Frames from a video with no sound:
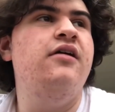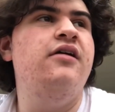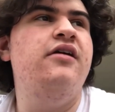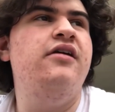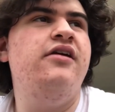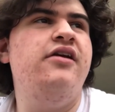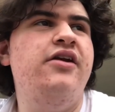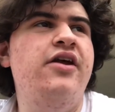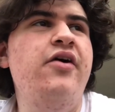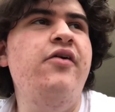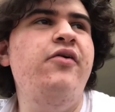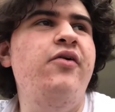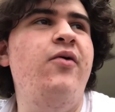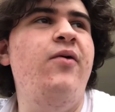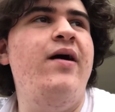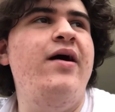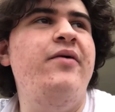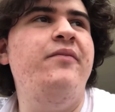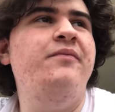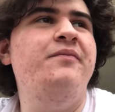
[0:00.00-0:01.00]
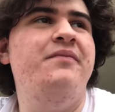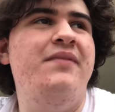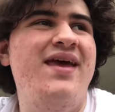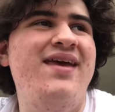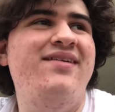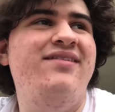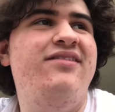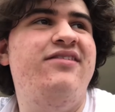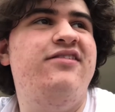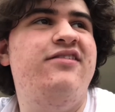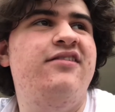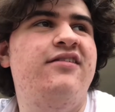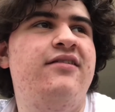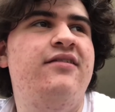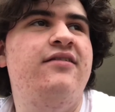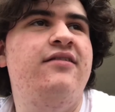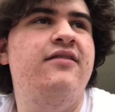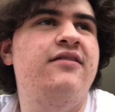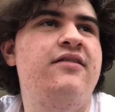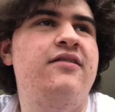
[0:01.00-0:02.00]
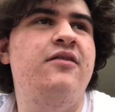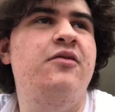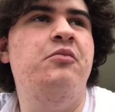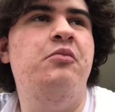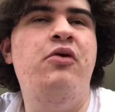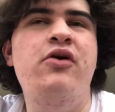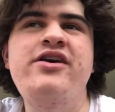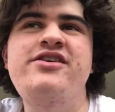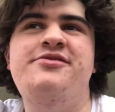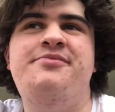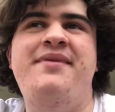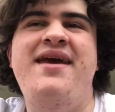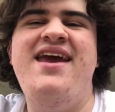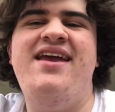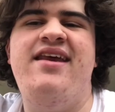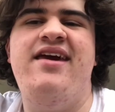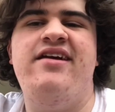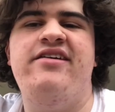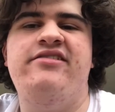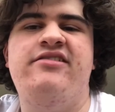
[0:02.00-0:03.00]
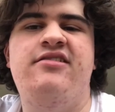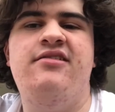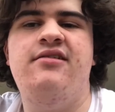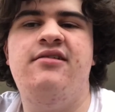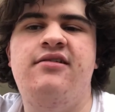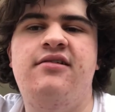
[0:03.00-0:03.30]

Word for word: You know who I miss? Moist Mayonnaise.